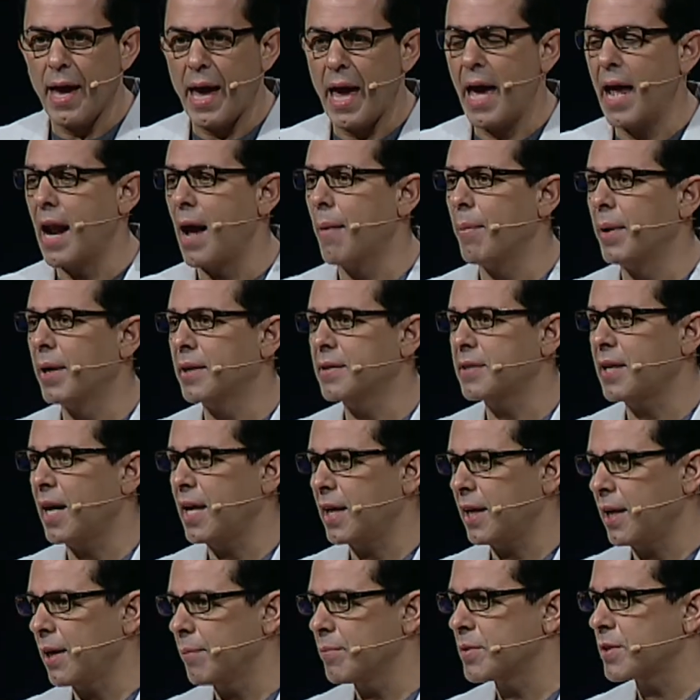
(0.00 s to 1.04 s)
and I'm going to
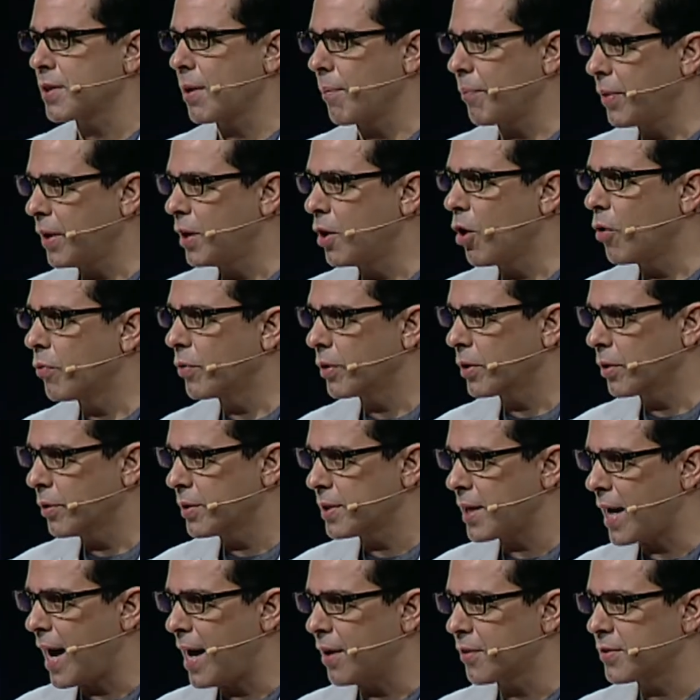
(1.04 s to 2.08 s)
take him something over to
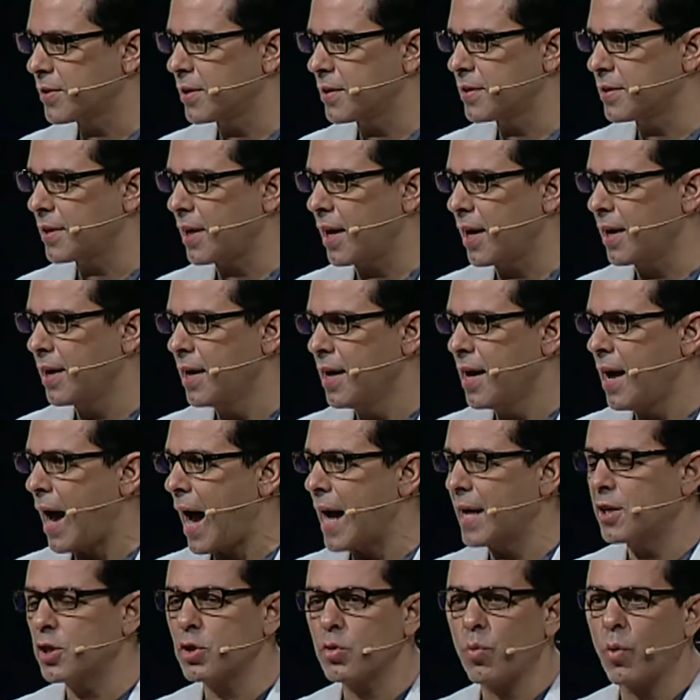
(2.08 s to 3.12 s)
his house and say,
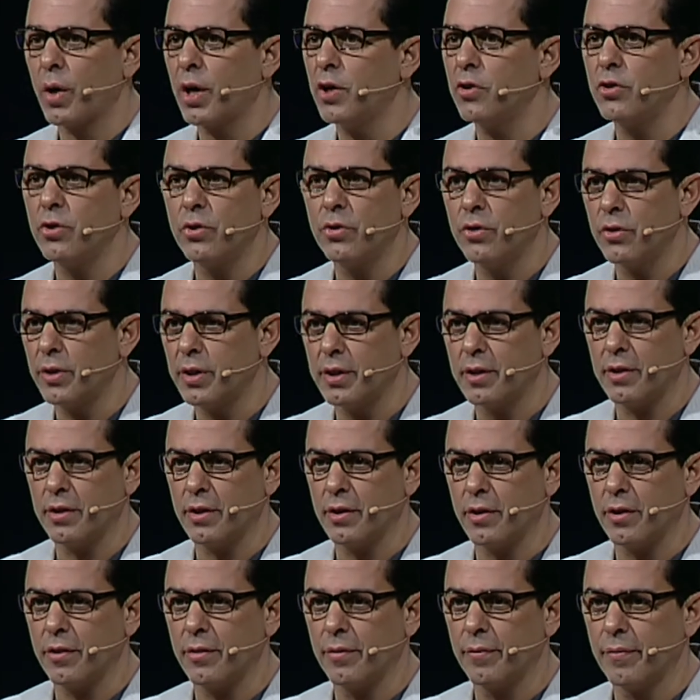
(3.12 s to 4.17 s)
I just want to do good to
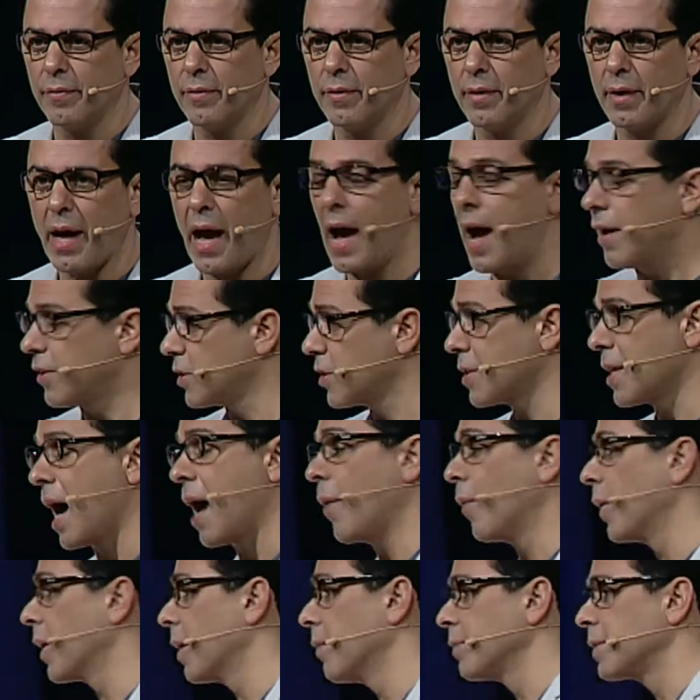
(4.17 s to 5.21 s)
you, that's
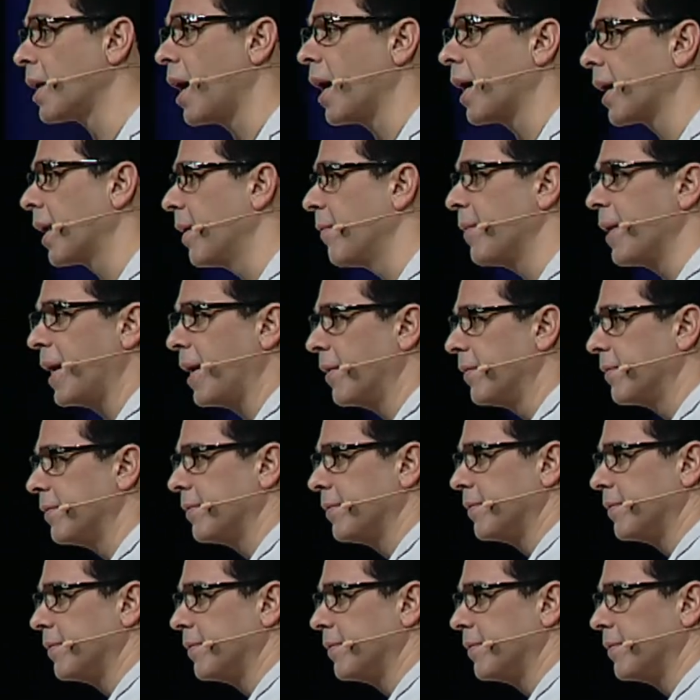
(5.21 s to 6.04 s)
not what I'm talking about.